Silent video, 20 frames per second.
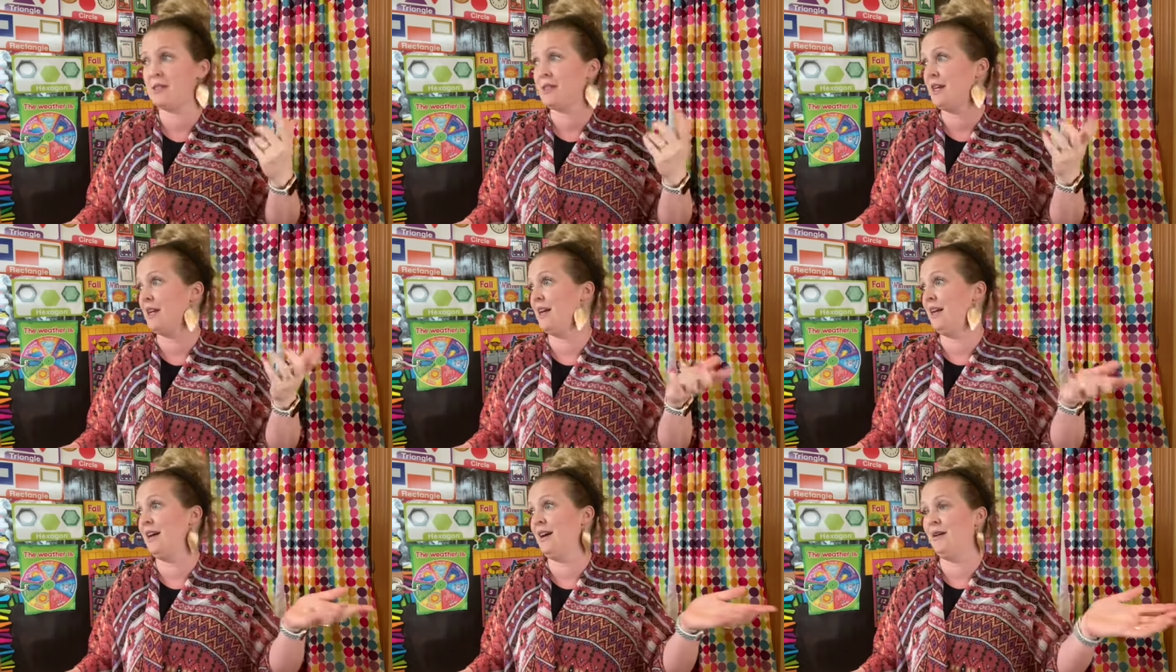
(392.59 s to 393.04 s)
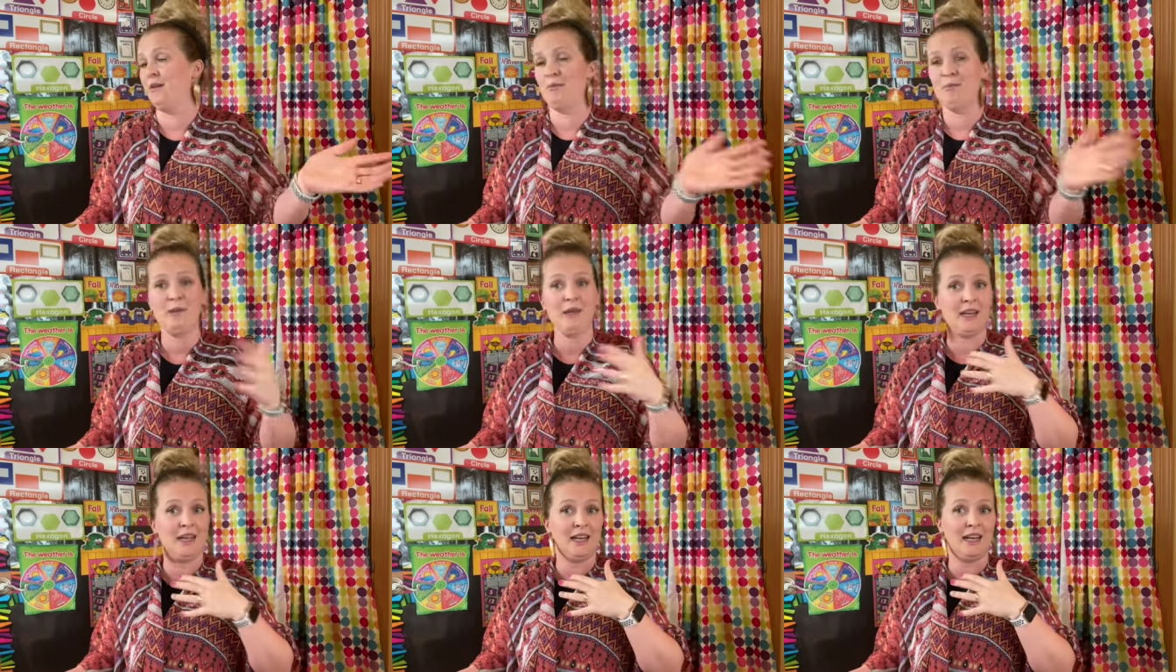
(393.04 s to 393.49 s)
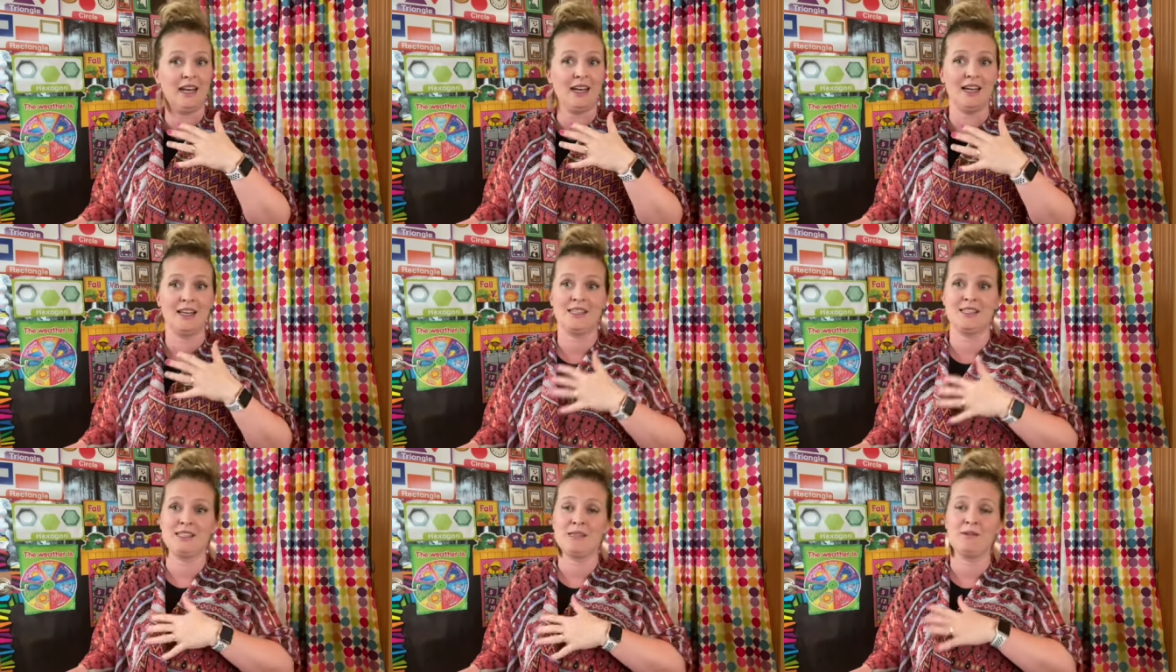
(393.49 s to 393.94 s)
get out
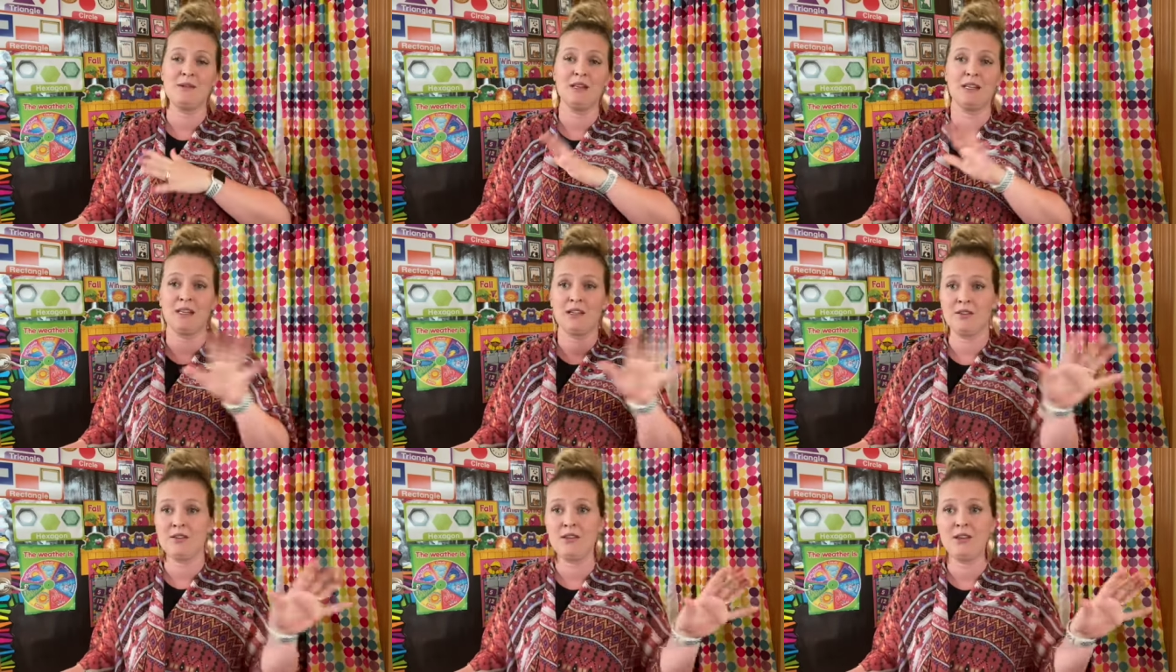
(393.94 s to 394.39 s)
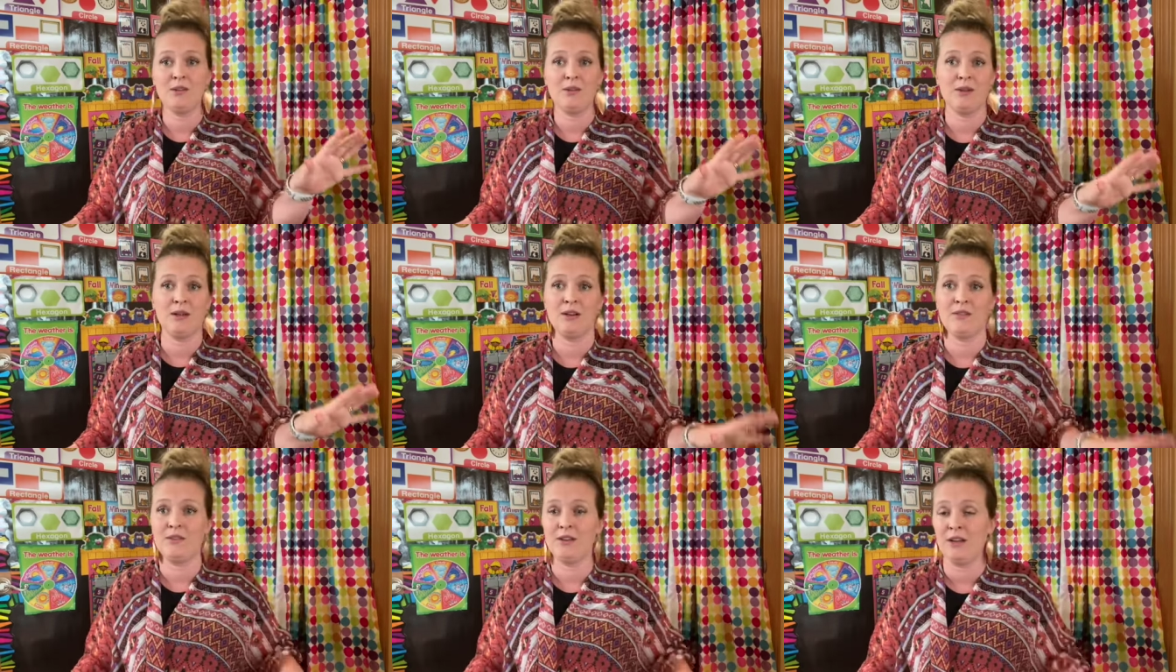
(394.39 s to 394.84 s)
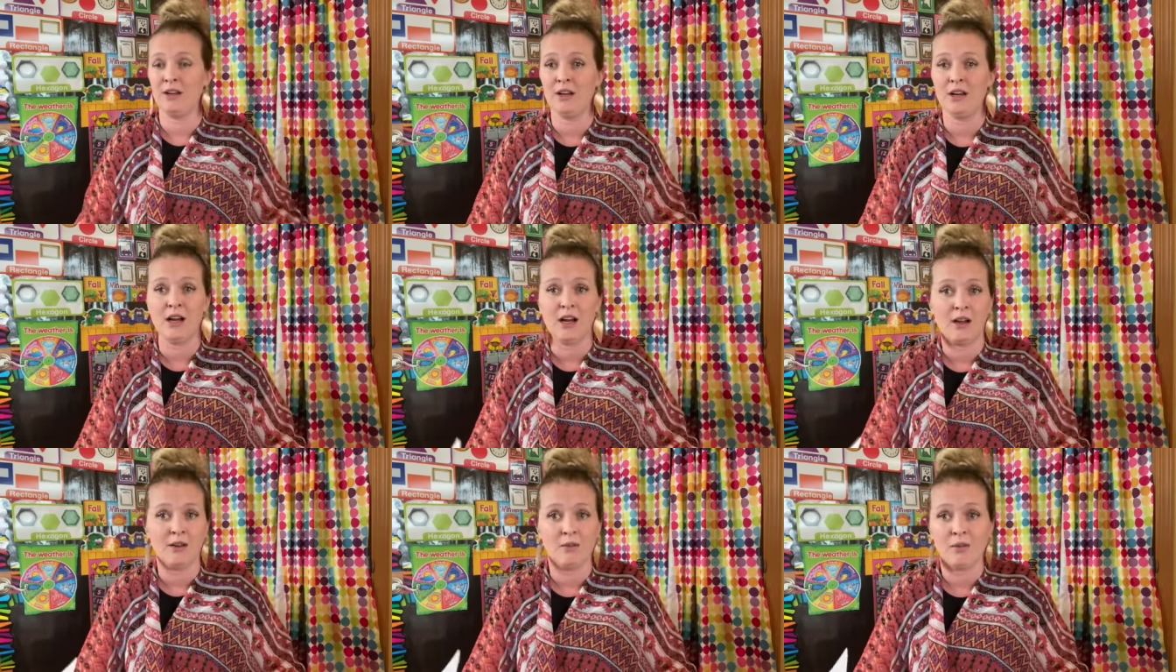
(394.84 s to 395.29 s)
peanuts, literally whatever you
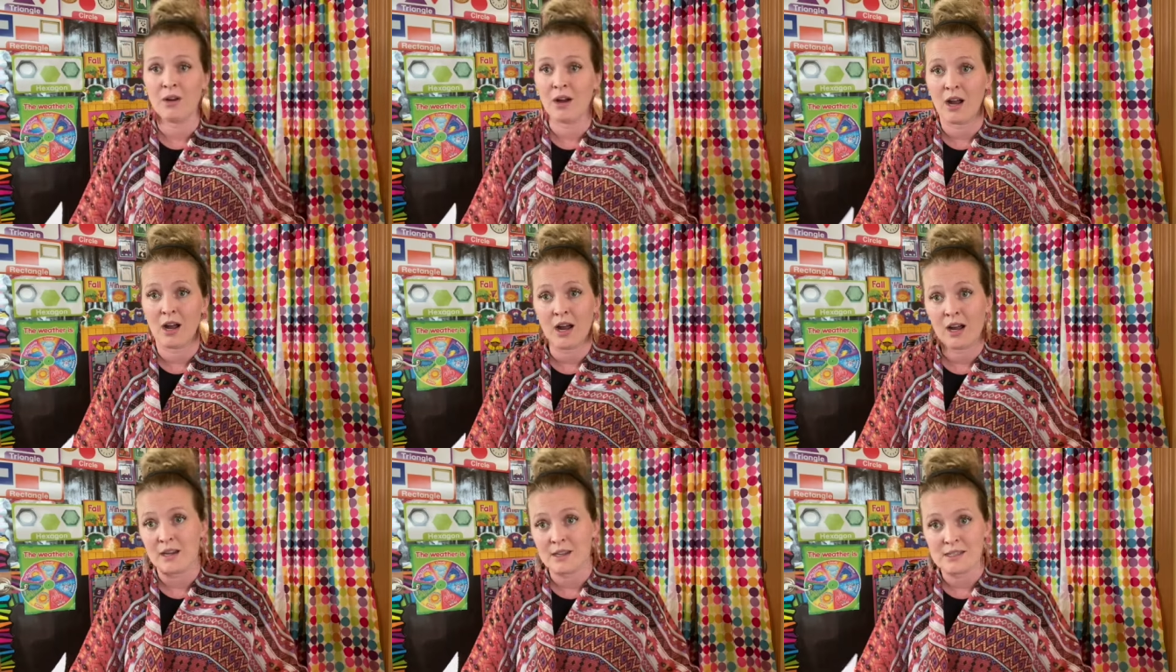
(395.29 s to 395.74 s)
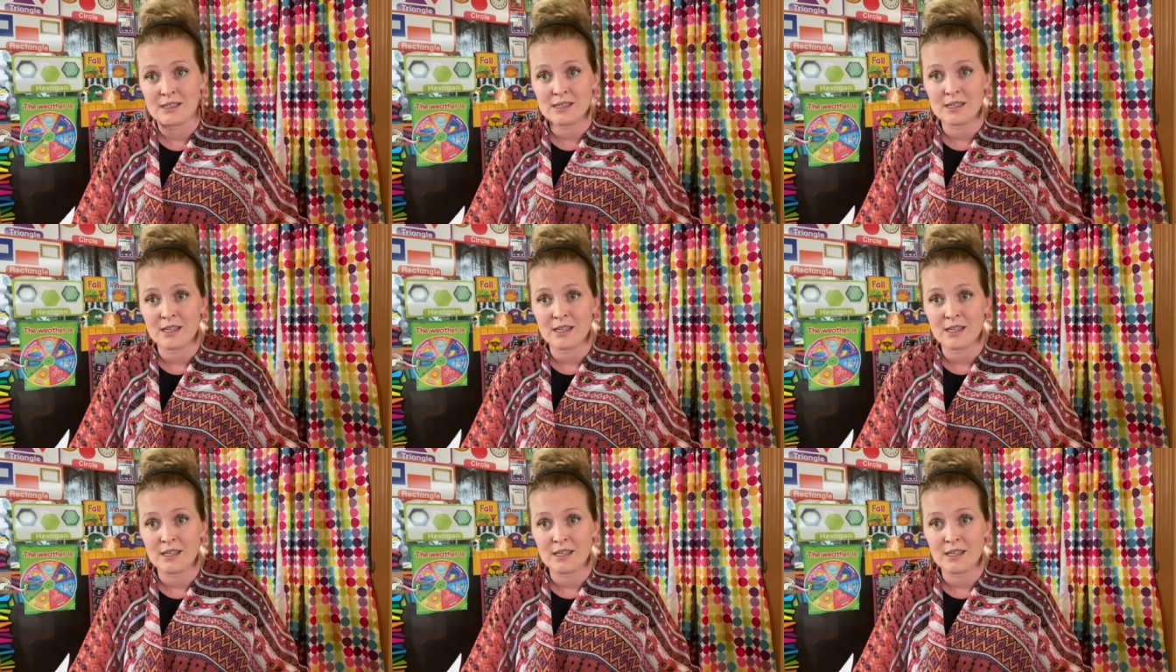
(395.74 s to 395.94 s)
got, rocks,